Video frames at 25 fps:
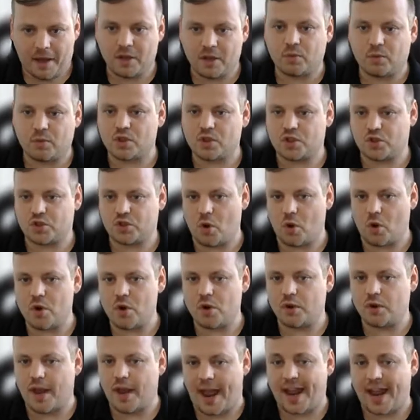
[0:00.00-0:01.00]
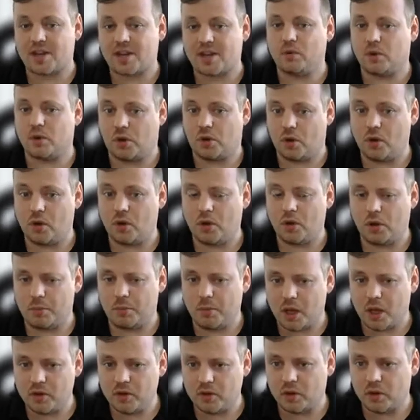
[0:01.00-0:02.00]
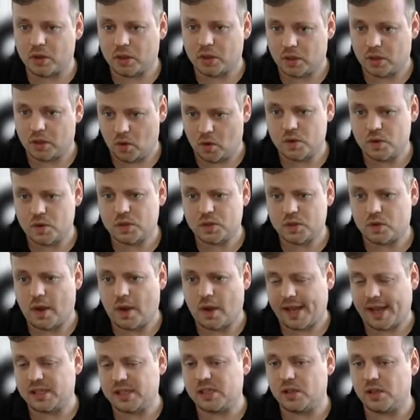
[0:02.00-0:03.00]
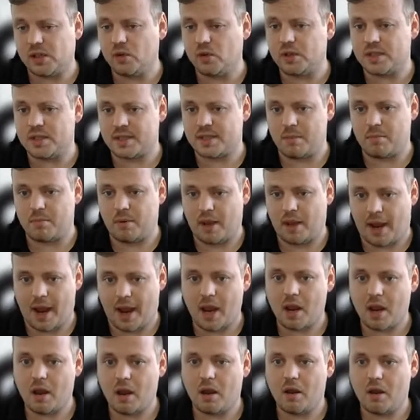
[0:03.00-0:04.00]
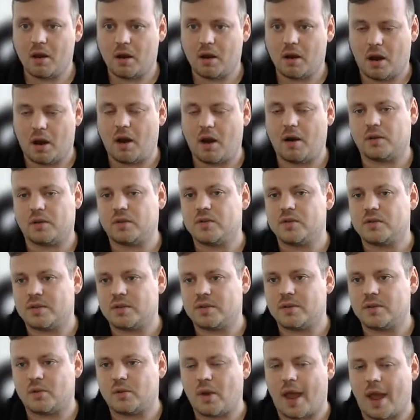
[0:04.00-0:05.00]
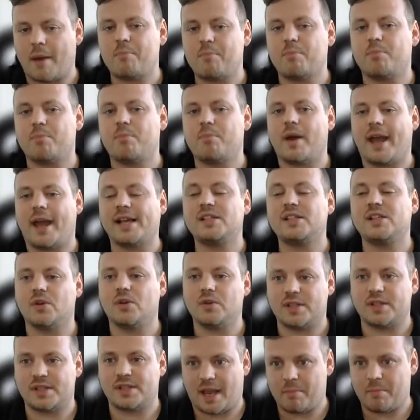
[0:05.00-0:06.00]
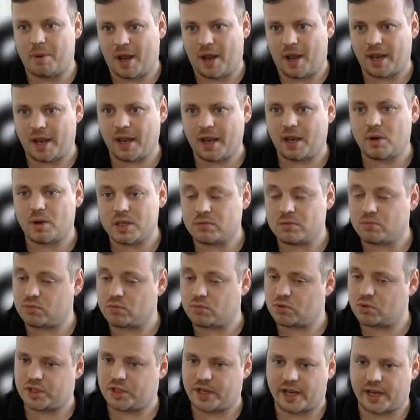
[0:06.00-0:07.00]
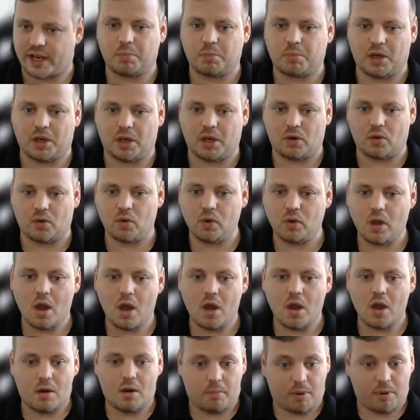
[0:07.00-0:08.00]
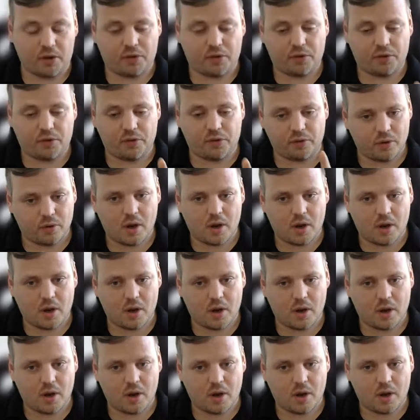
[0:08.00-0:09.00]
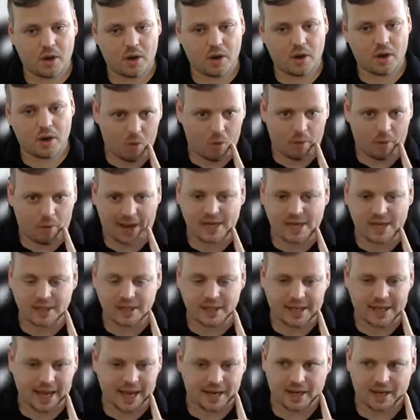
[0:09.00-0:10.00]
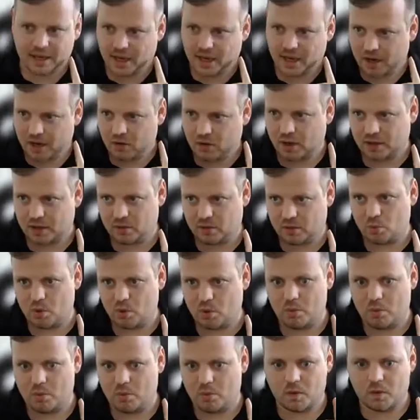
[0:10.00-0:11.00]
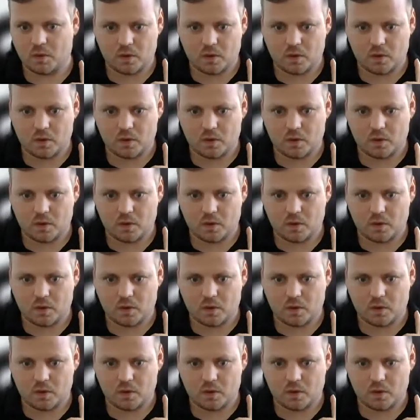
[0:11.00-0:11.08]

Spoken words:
It will show you the actual curl command you can use to execute this API, to execute this API request, which is actually pretty cool. But we're actually getting an error at the moment.